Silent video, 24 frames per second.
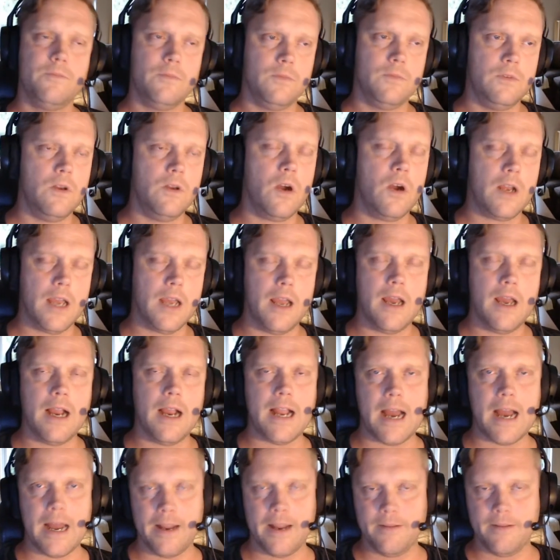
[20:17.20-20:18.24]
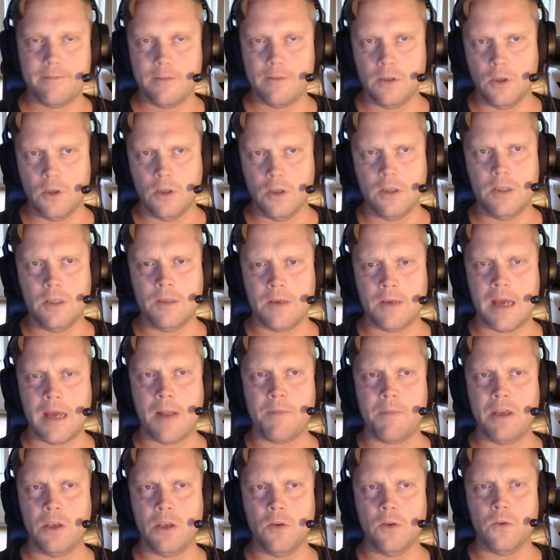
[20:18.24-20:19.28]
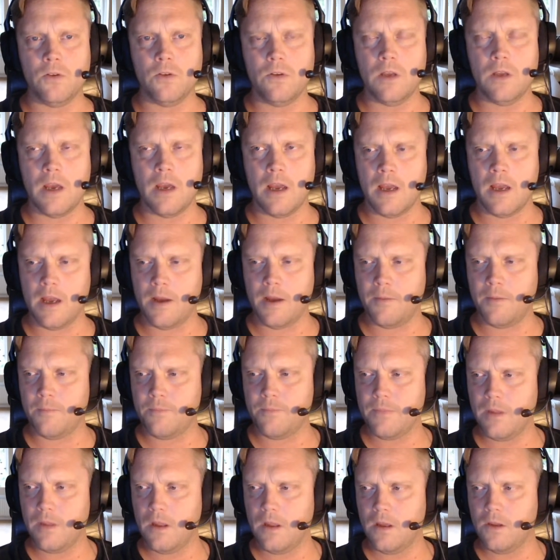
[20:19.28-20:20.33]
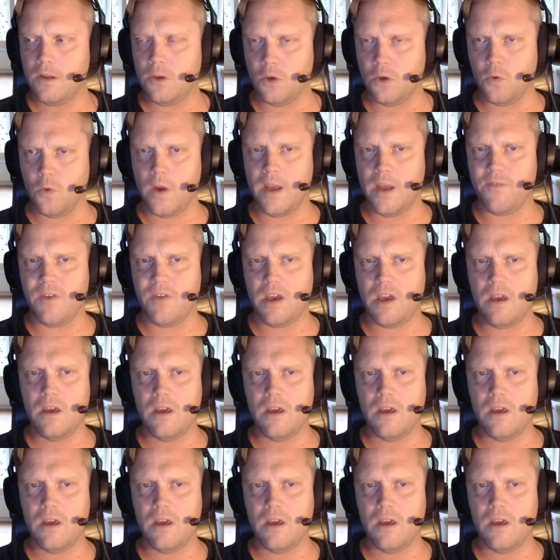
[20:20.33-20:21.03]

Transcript: Okay, I got it. You gotta be UAV?